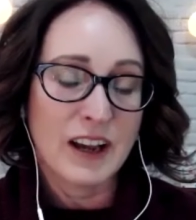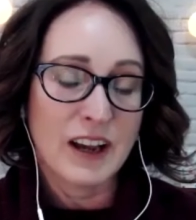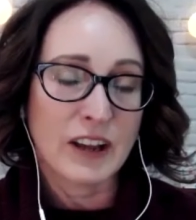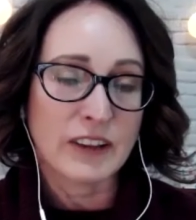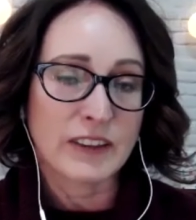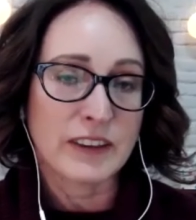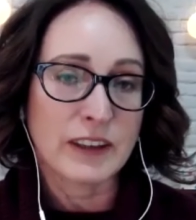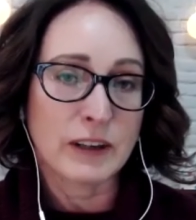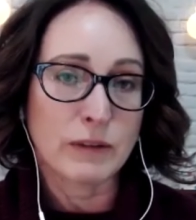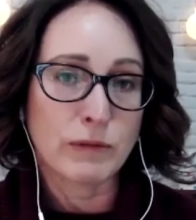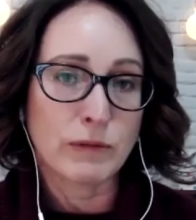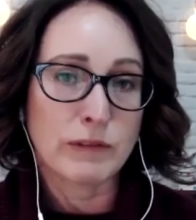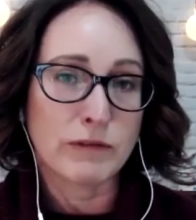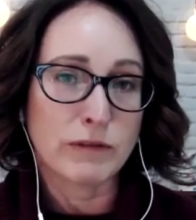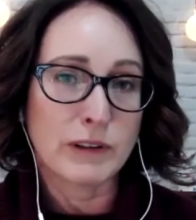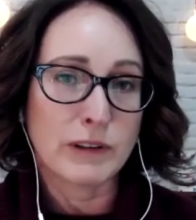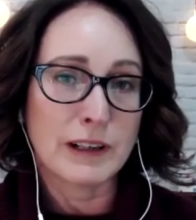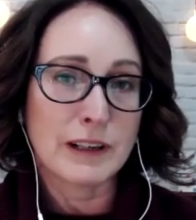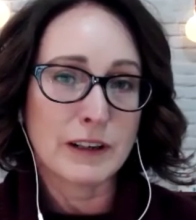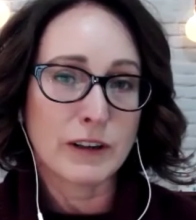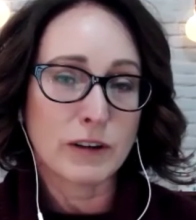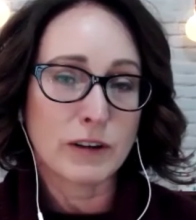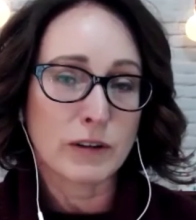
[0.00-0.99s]
I think we've
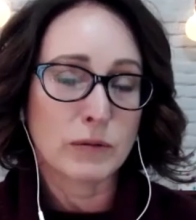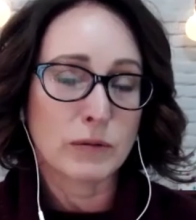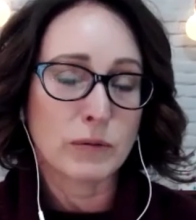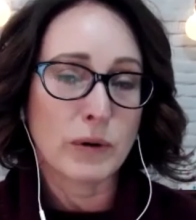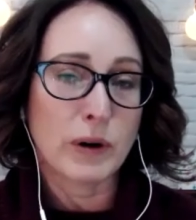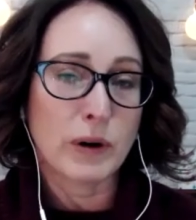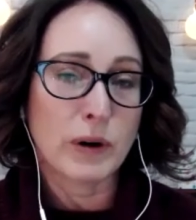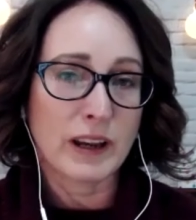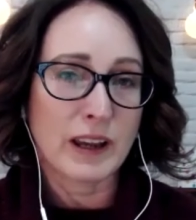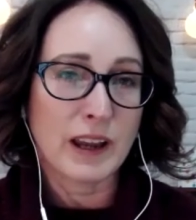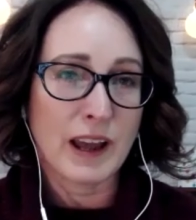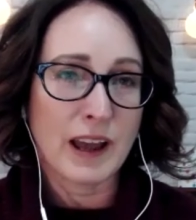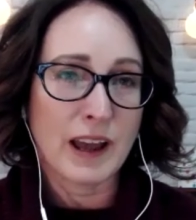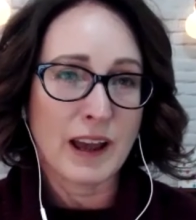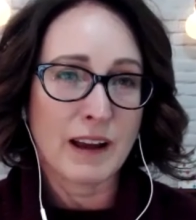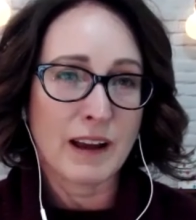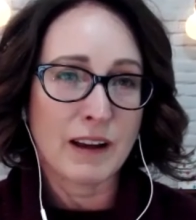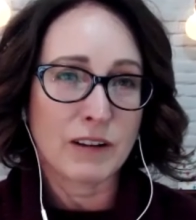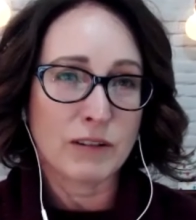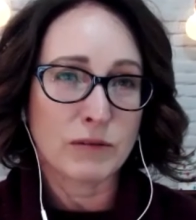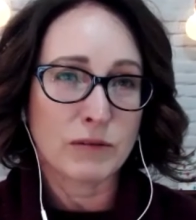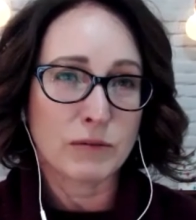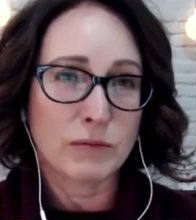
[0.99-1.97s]
really got to work
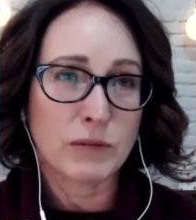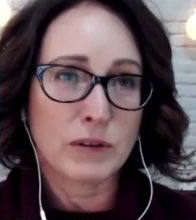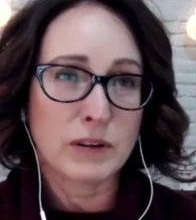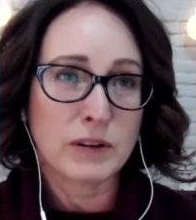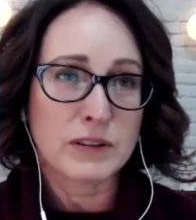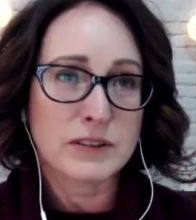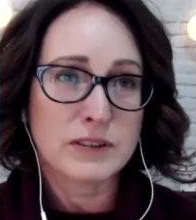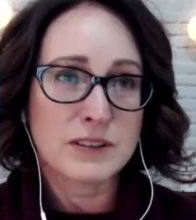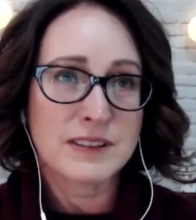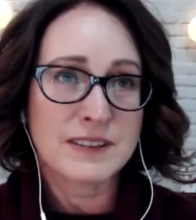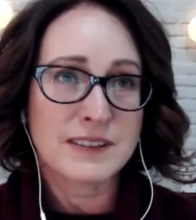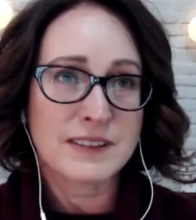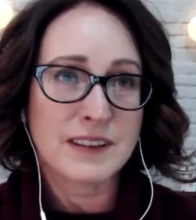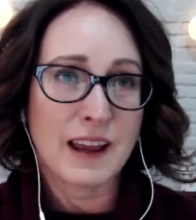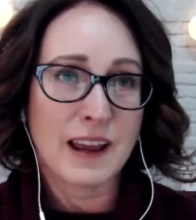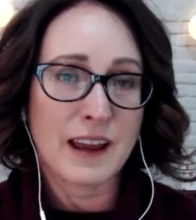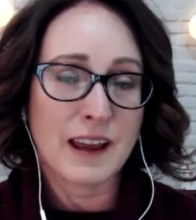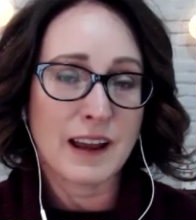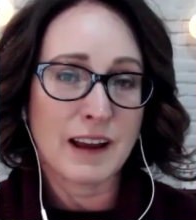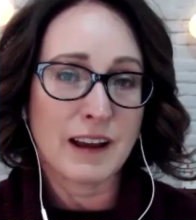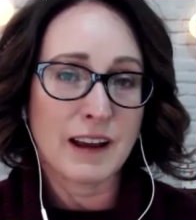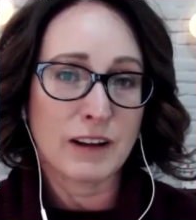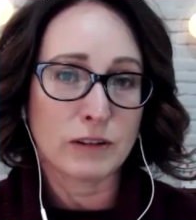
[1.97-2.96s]
out, what does
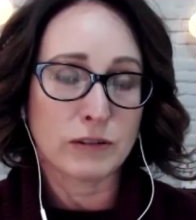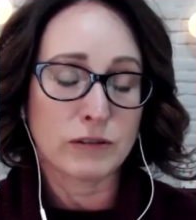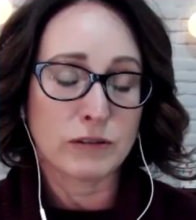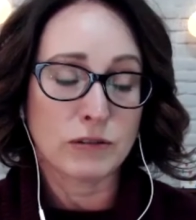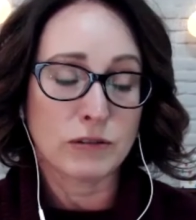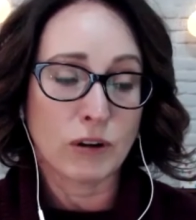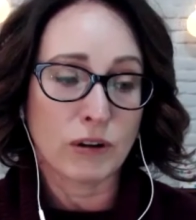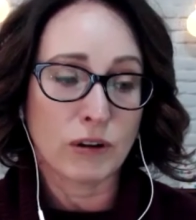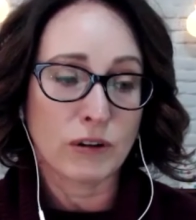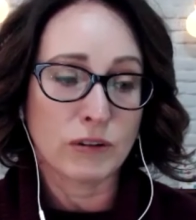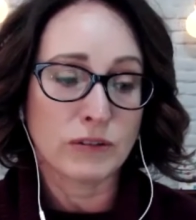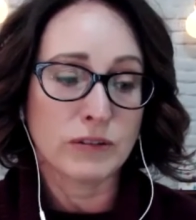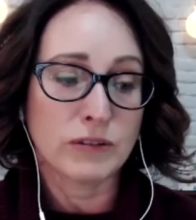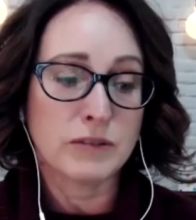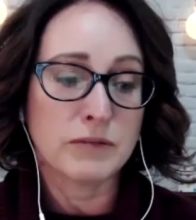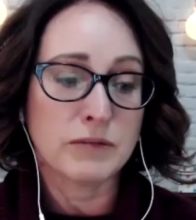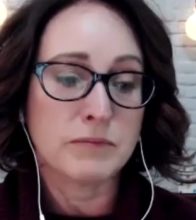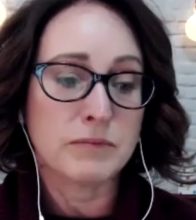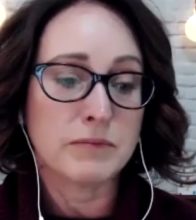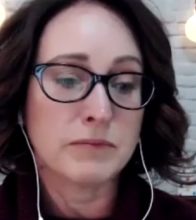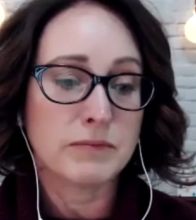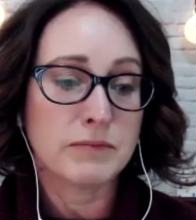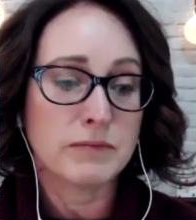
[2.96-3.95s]
our
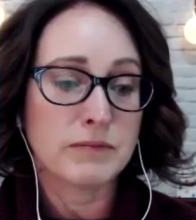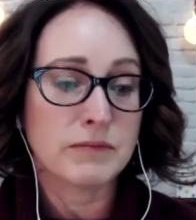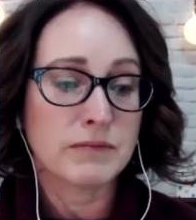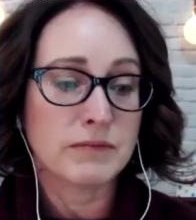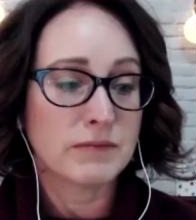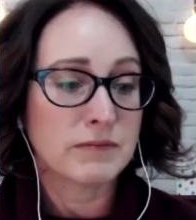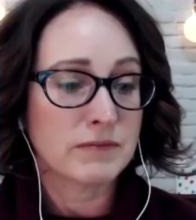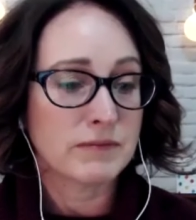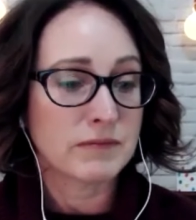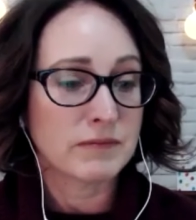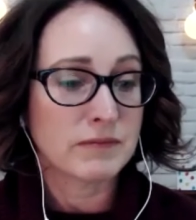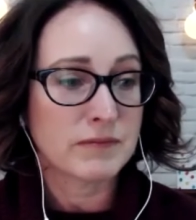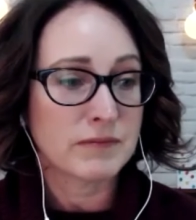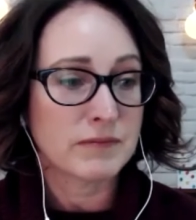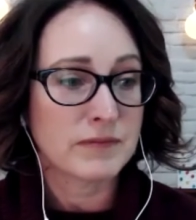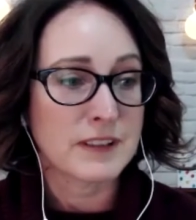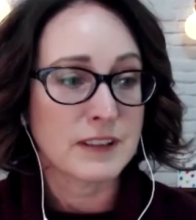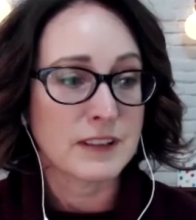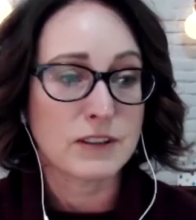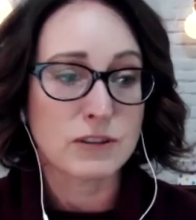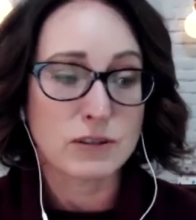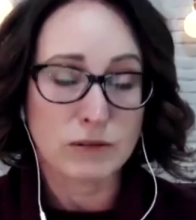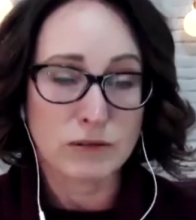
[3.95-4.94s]

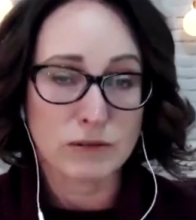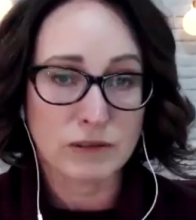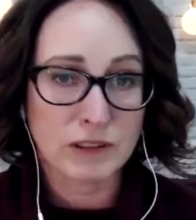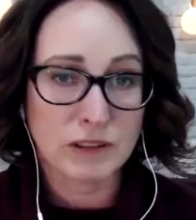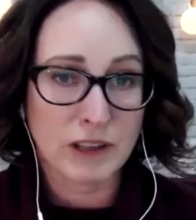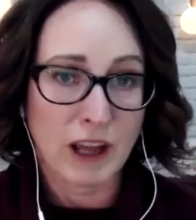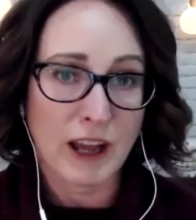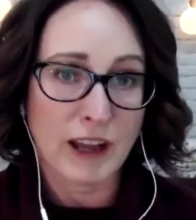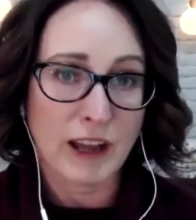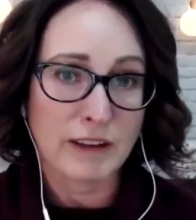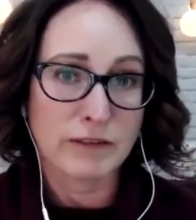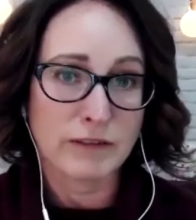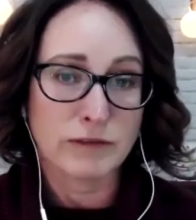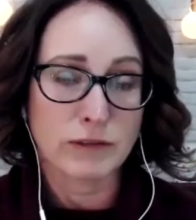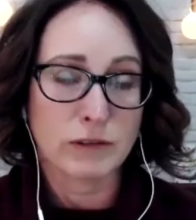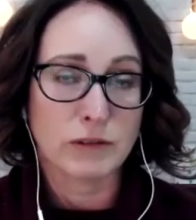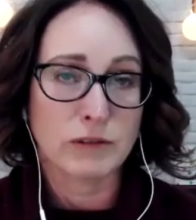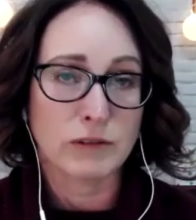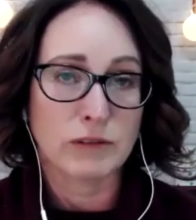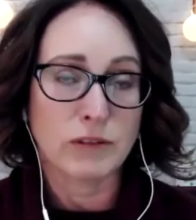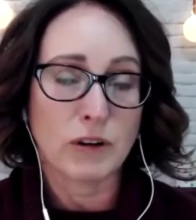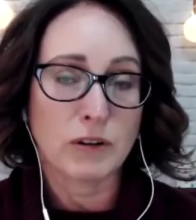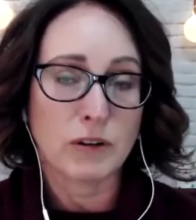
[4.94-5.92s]
non-digital life
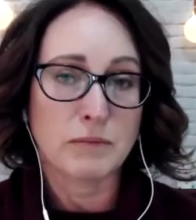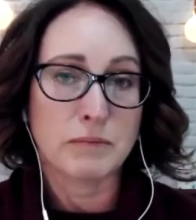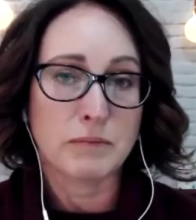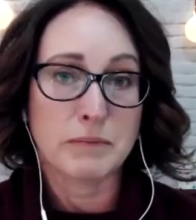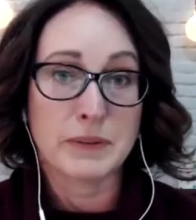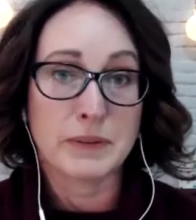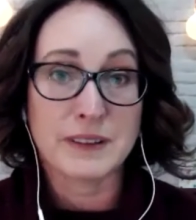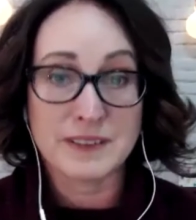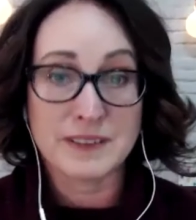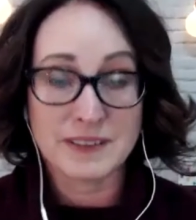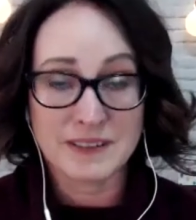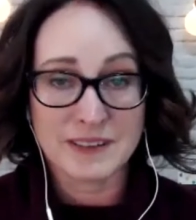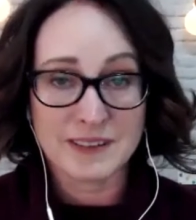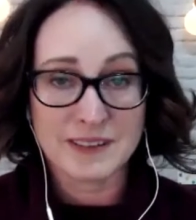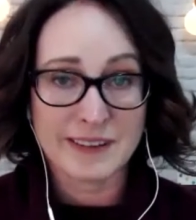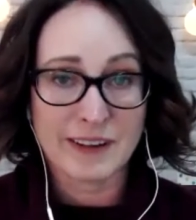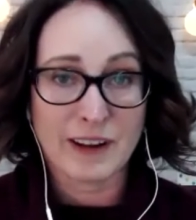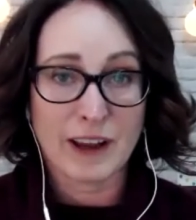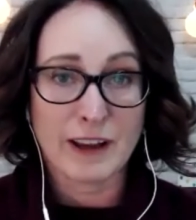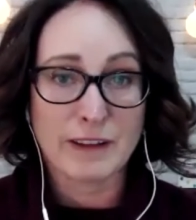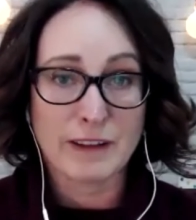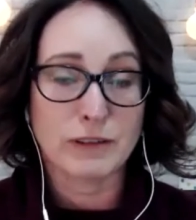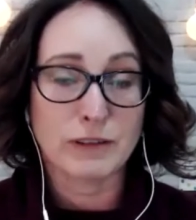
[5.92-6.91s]
or non-business
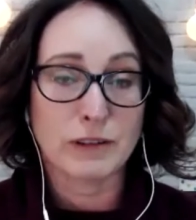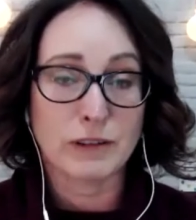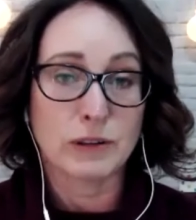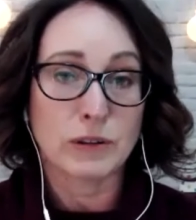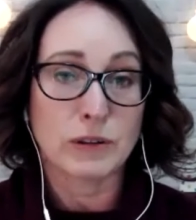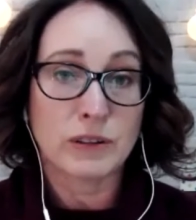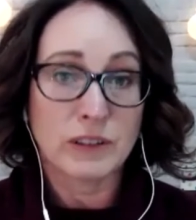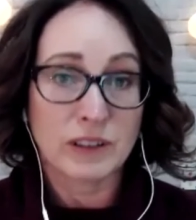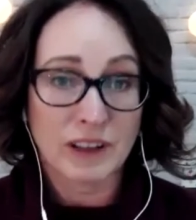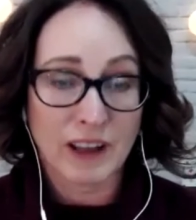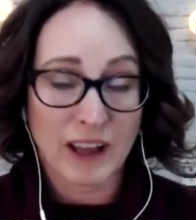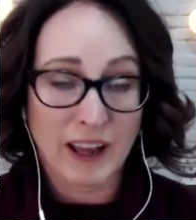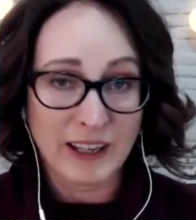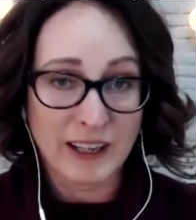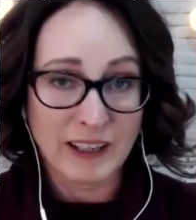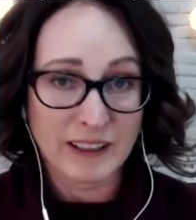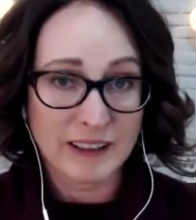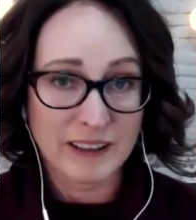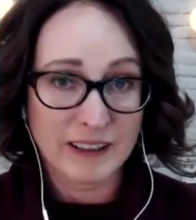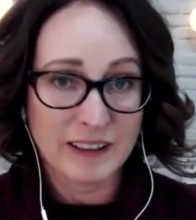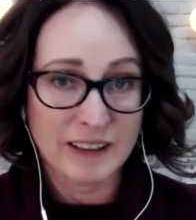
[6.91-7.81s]
life look like?